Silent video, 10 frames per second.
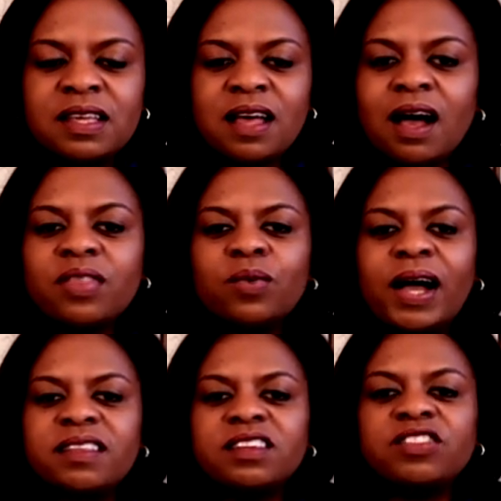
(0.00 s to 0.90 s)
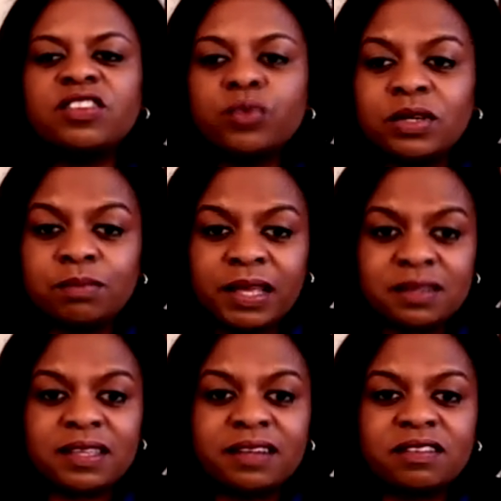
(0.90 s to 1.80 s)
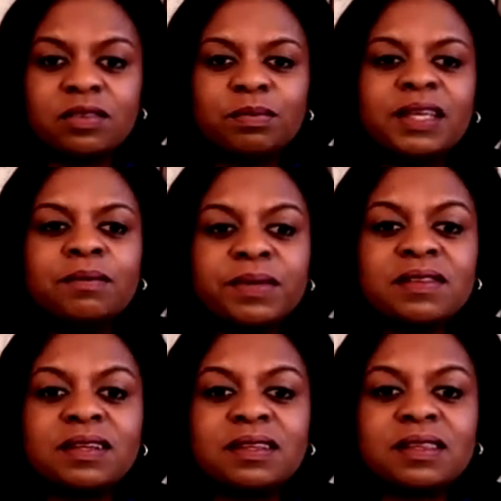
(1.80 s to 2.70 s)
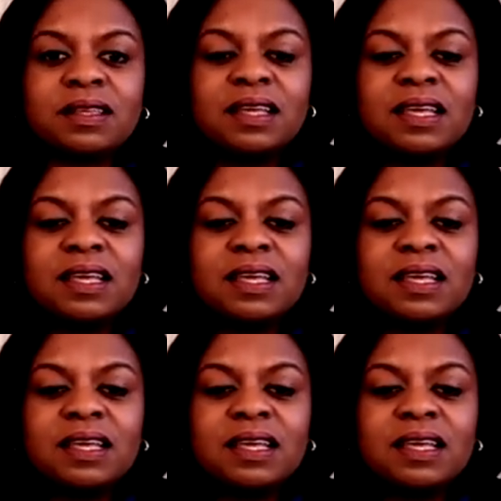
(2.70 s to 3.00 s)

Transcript: Otherwise, it just wouldn't make sense to be in business.